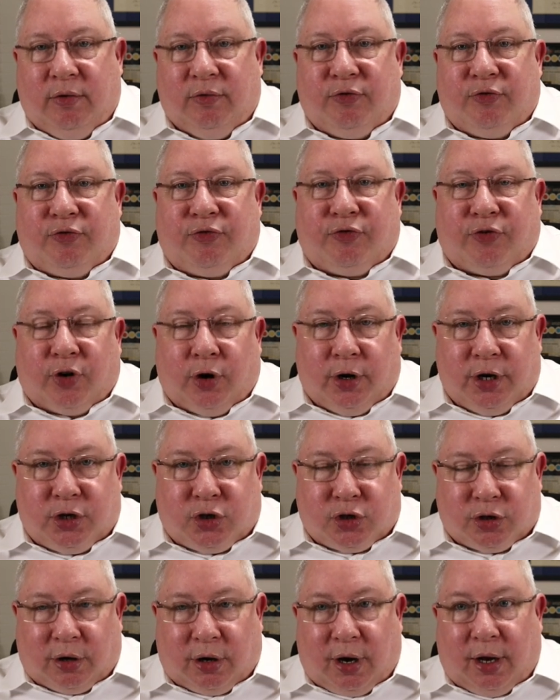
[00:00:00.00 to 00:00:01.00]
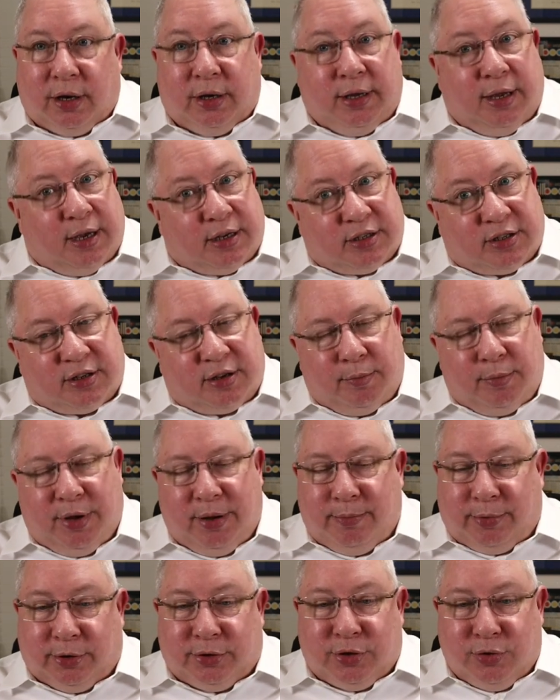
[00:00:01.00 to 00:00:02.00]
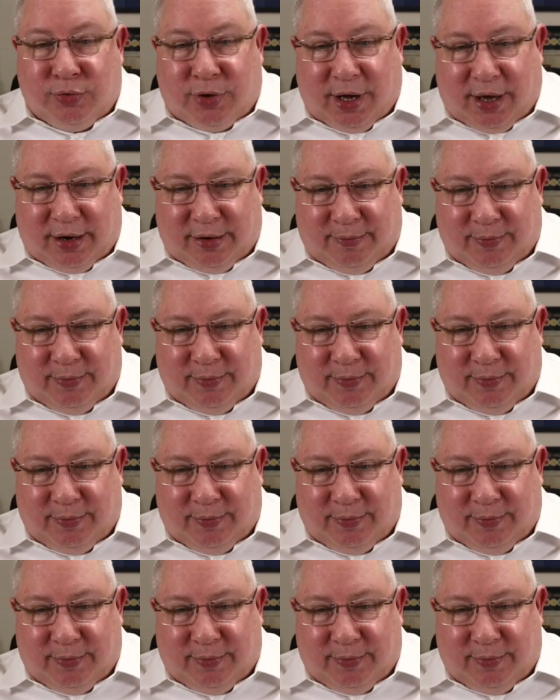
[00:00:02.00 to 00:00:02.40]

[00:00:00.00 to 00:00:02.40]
furniture. Yes, some people do that.